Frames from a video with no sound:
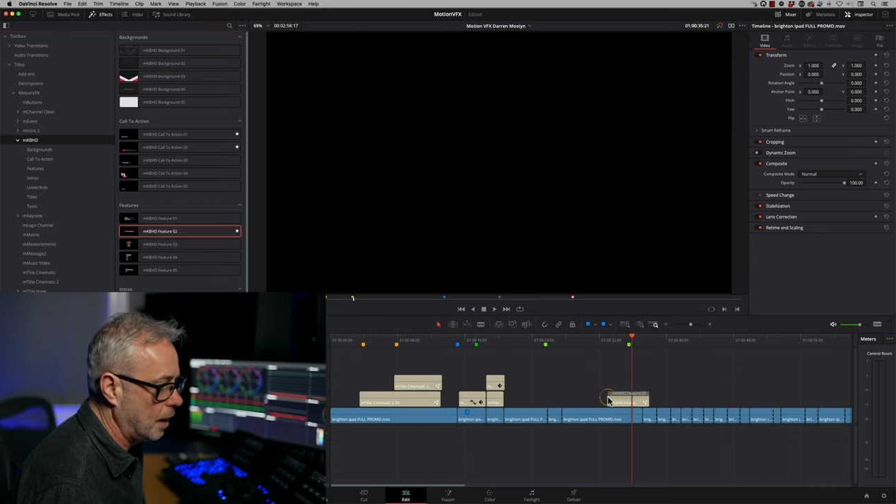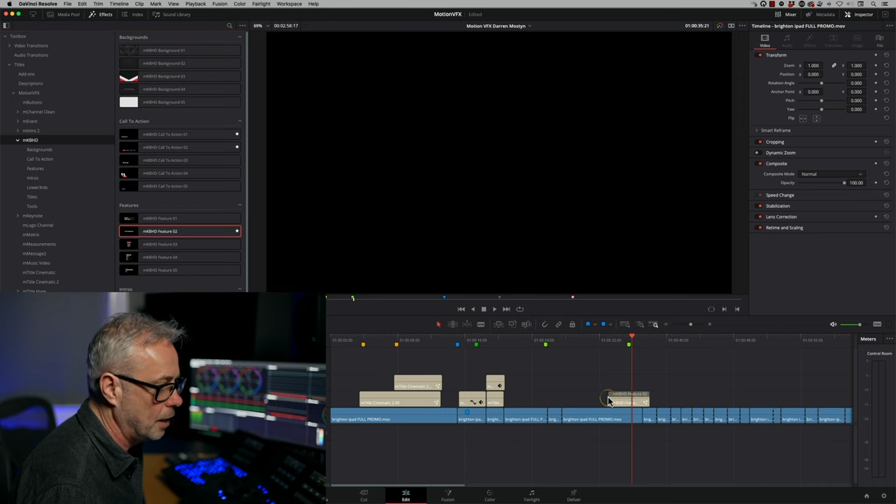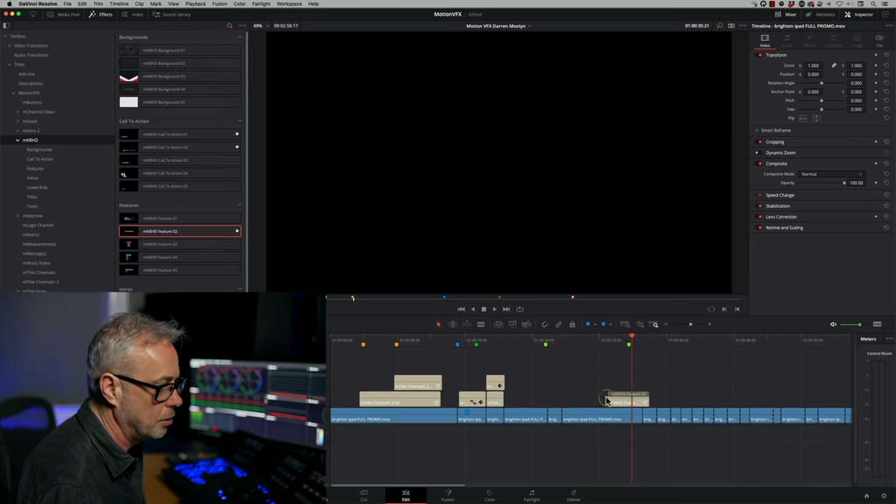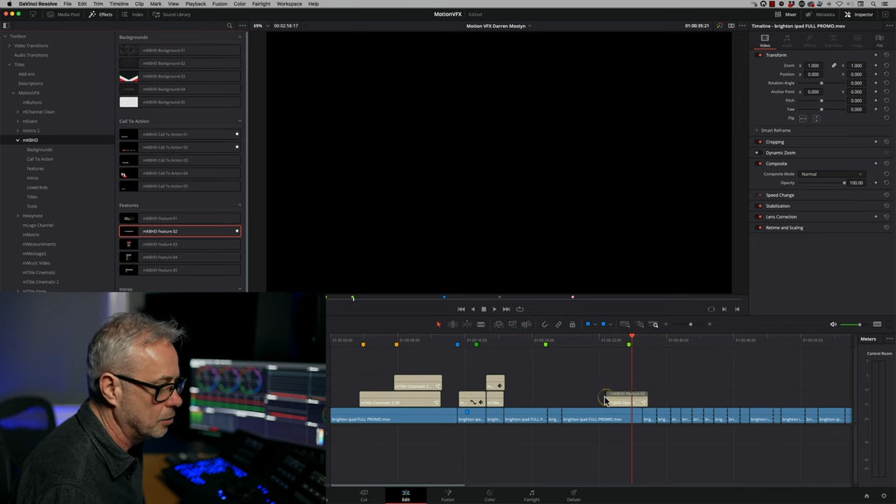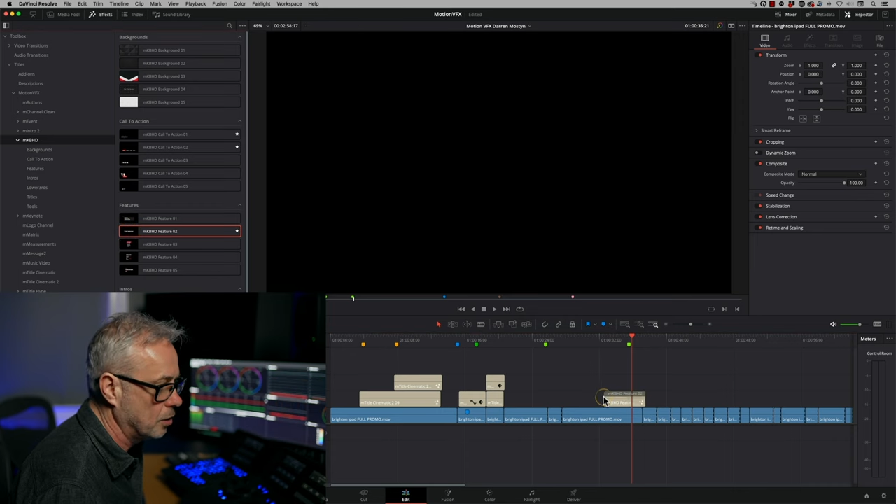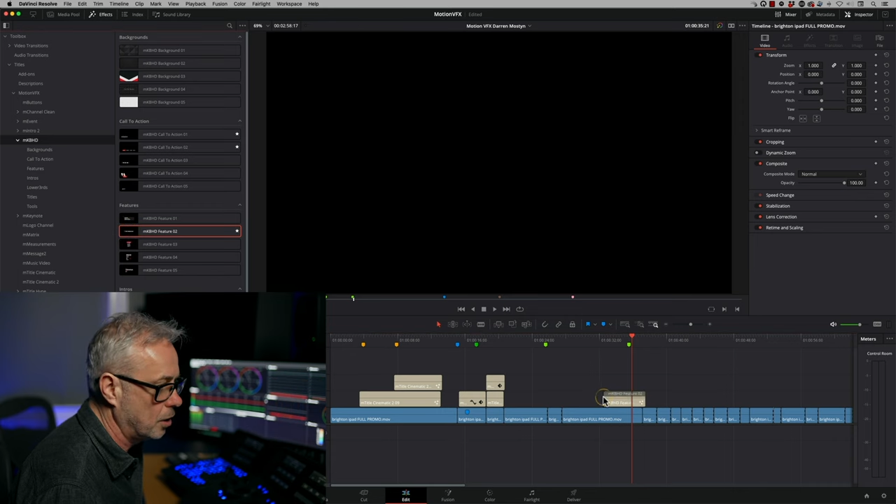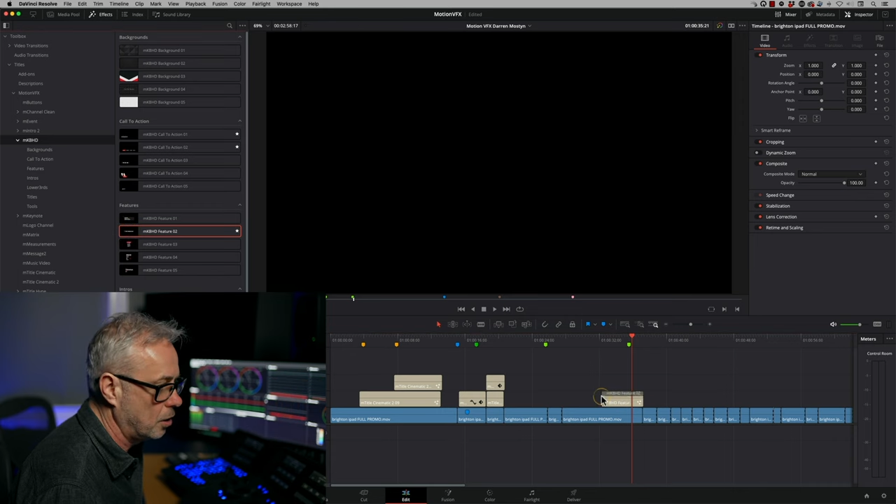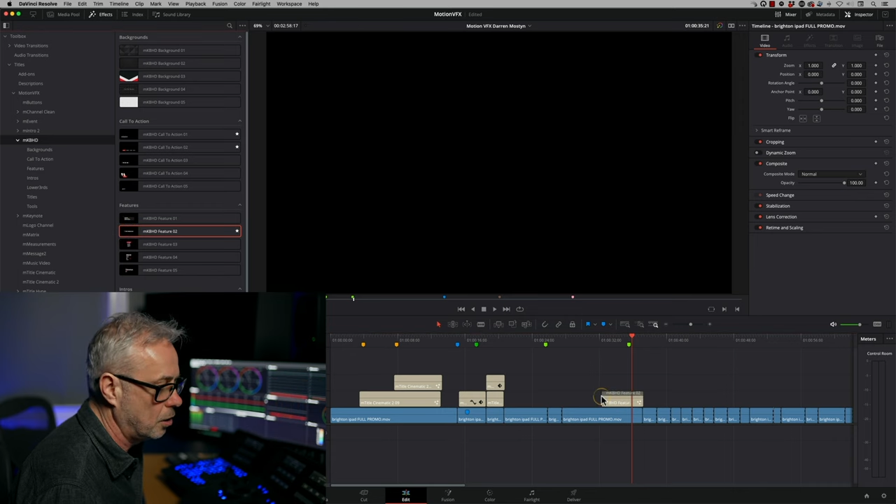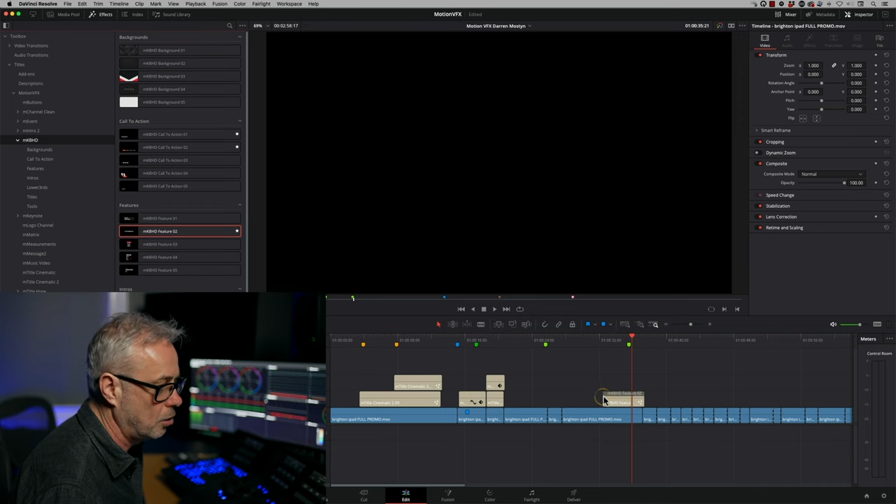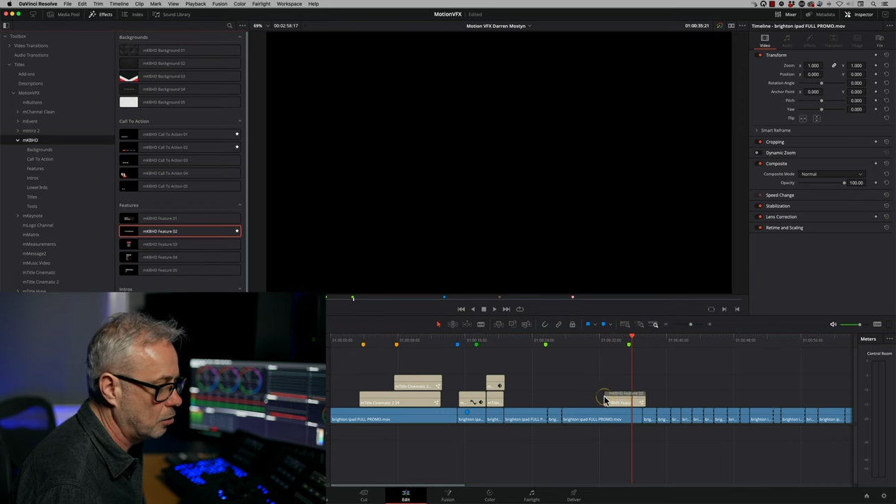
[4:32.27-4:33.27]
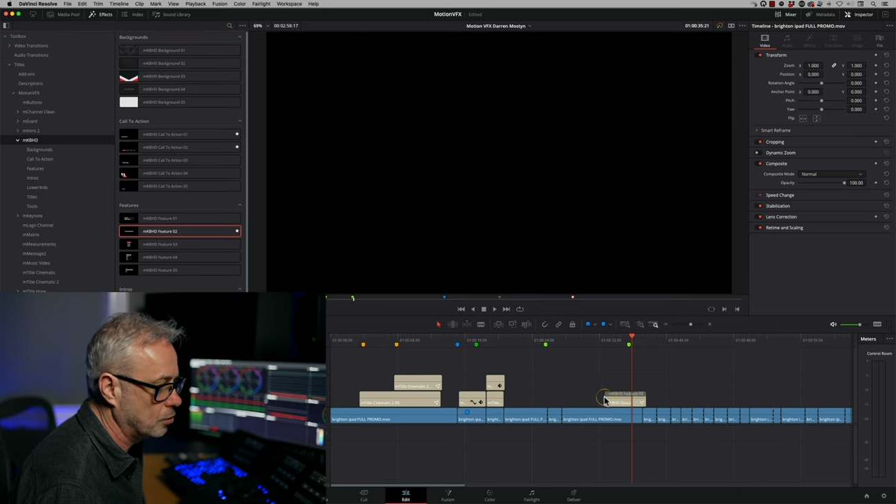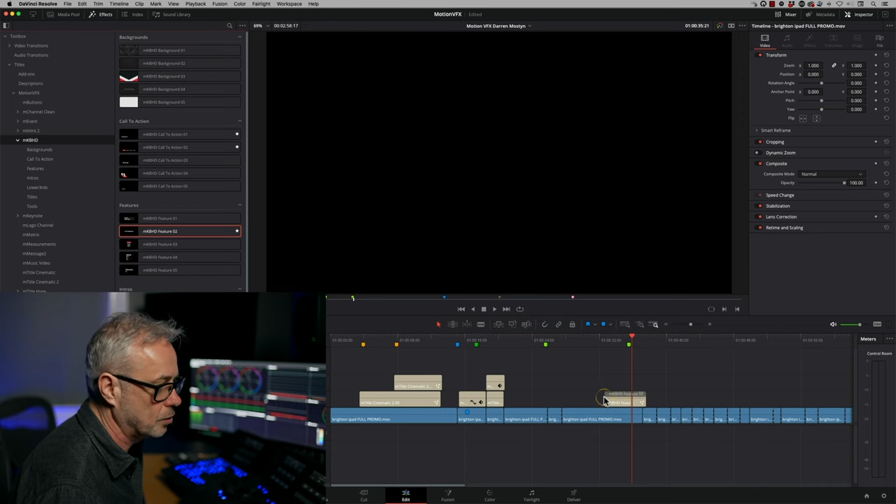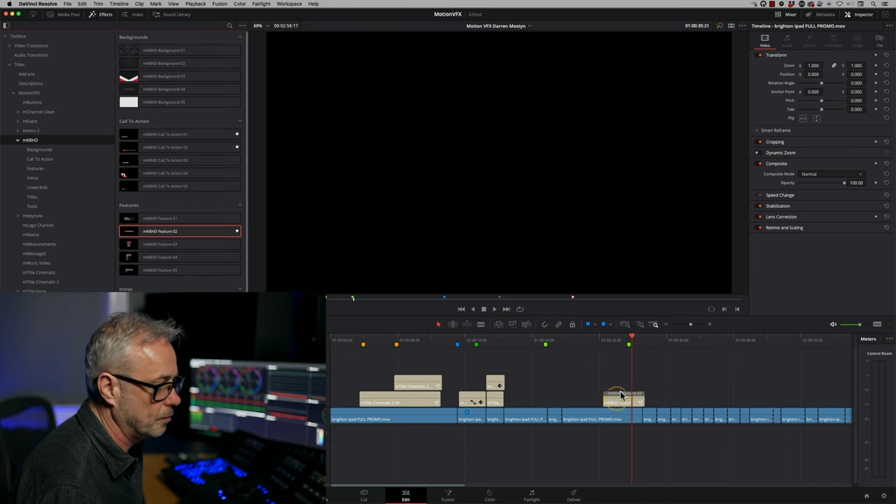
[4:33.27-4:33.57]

I use a lot.